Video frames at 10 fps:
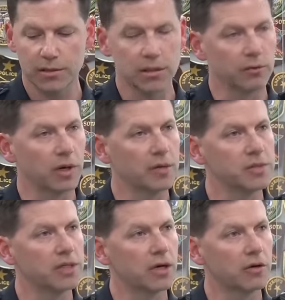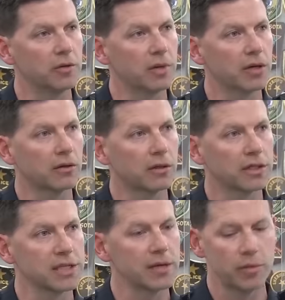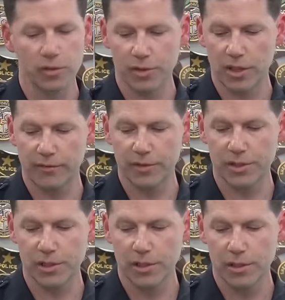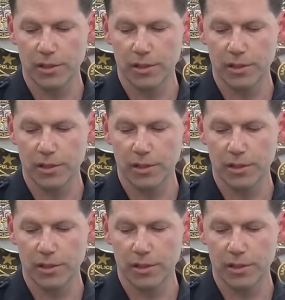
to the Ramsey County Medical Examiner's Office